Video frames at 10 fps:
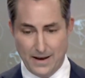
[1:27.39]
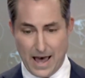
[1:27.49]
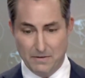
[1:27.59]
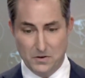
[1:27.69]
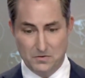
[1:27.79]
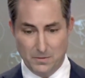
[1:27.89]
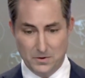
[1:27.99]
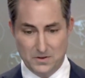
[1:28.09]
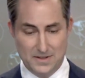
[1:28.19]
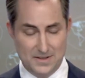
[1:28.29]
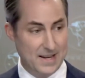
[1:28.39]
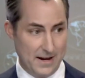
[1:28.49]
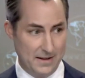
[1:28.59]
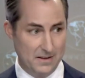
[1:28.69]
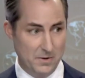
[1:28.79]
having trouble
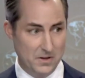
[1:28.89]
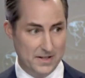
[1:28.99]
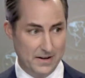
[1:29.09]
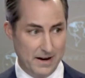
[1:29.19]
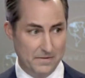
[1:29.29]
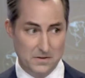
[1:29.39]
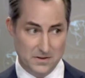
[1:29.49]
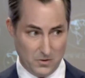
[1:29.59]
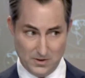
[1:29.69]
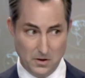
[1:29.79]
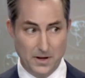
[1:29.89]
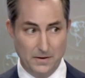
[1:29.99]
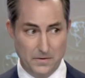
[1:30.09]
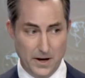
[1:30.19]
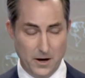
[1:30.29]
sustaining the military effort, and so is looking
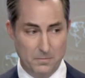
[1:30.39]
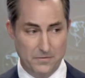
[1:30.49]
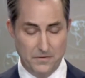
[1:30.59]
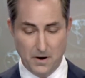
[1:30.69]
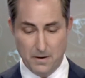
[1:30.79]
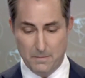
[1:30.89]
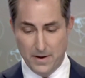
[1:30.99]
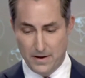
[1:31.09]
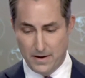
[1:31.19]
for help from